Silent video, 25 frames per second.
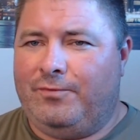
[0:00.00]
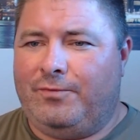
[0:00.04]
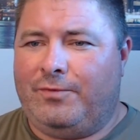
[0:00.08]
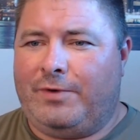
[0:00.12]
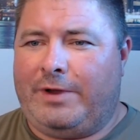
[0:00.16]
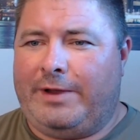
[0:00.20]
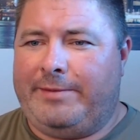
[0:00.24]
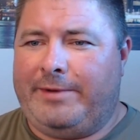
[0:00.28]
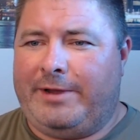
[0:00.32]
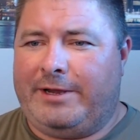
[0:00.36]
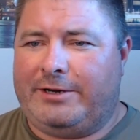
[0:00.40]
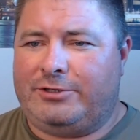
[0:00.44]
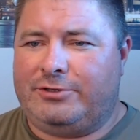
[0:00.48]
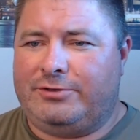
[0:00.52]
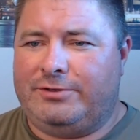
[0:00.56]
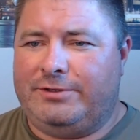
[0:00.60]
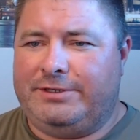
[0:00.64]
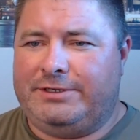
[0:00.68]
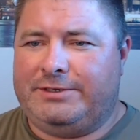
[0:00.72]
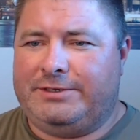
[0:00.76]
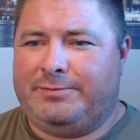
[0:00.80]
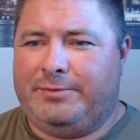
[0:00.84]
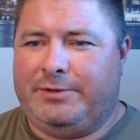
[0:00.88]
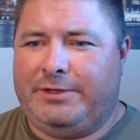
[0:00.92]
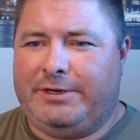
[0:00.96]
I'm actually
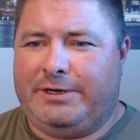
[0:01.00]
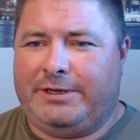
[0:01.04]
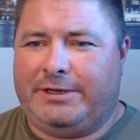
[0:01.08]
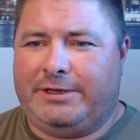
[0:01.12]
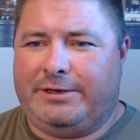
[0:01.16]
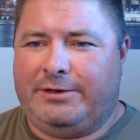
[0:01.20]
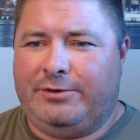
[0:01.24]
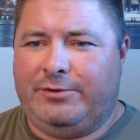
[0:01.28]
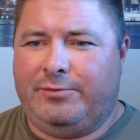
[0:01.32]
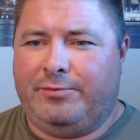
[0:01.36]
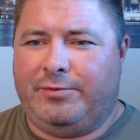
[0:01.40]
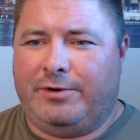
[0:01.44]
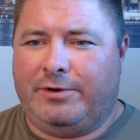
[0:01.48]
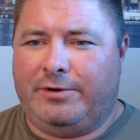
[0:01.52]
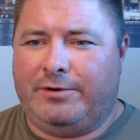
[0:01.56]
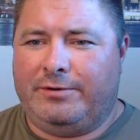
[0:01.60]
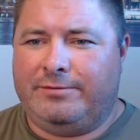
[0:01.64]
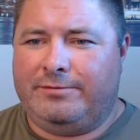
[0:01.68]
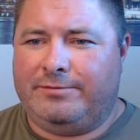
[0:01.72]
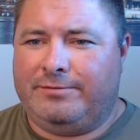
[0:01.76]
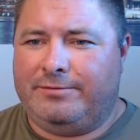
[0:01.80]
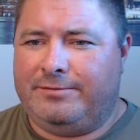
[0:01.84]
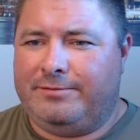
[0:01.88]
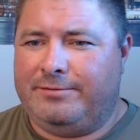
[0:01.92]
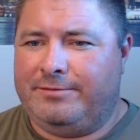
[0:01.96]
splitting an Uber
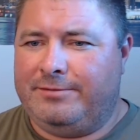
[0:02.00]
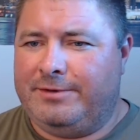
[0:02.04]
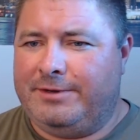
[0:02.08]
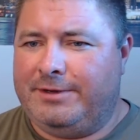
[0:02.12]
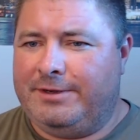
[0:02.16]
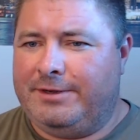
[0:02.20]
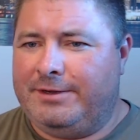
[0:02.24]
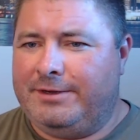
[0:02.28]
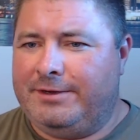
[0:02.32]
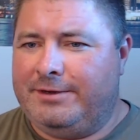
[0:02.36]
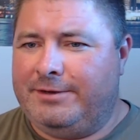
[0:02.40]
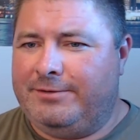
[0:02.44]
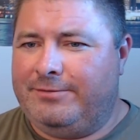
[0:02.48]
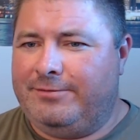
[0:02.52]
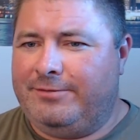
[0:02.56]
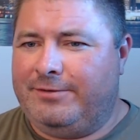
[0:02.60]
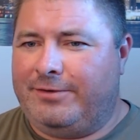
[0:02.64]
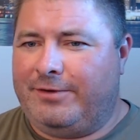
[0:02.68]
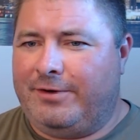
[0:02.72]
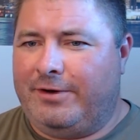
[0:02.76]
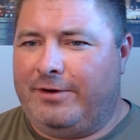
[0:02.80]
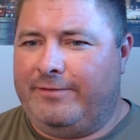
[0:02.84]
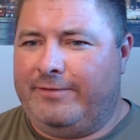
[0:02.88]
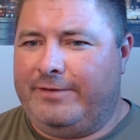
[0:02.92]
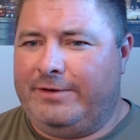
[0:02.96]
with
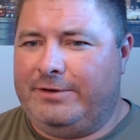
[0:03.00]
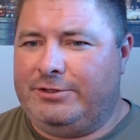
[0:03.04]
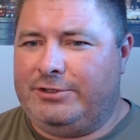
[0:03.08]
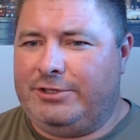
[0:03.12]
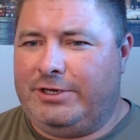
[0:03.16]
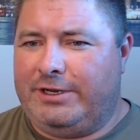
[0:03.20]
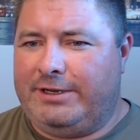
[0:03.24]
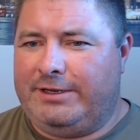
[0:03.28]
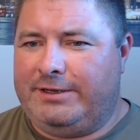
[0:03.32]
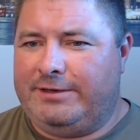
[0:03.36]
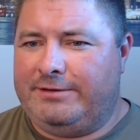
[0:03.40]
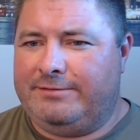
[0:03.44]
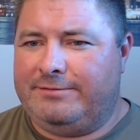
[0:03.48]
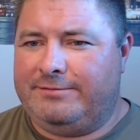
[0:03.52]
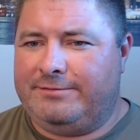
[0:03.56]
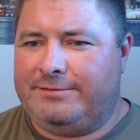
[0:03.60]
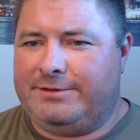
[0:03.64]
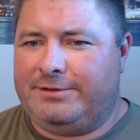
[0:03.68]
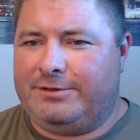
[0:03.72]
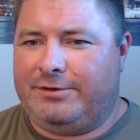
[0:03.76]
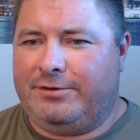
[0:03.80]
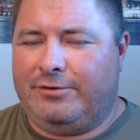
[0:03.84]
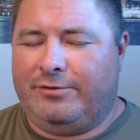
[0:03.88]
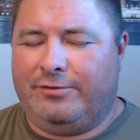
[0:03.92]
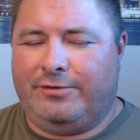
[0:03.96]
RVJ
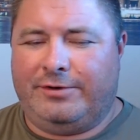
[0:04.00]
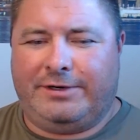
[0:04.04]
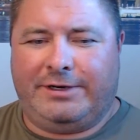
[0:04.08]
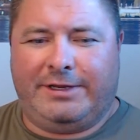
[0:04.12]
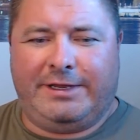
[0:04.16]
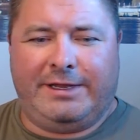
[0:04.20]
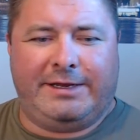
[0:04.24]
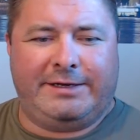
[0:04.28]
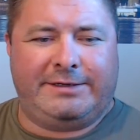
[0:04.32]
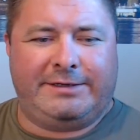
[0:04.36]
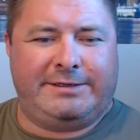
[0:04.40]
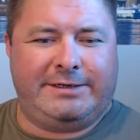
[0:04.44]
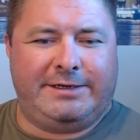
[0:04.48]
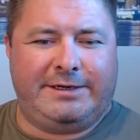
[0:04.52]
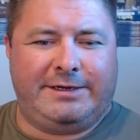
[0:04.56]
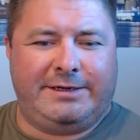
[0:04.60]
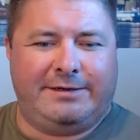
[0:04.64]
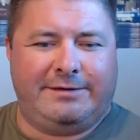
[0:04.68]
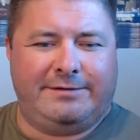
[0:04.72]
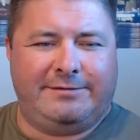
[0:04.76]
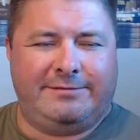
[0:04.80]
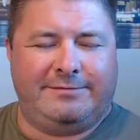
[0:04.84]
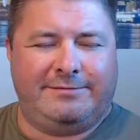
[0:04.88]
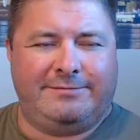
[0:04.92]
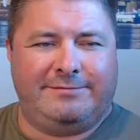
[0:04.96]
to go and get,
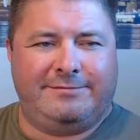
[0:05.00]
or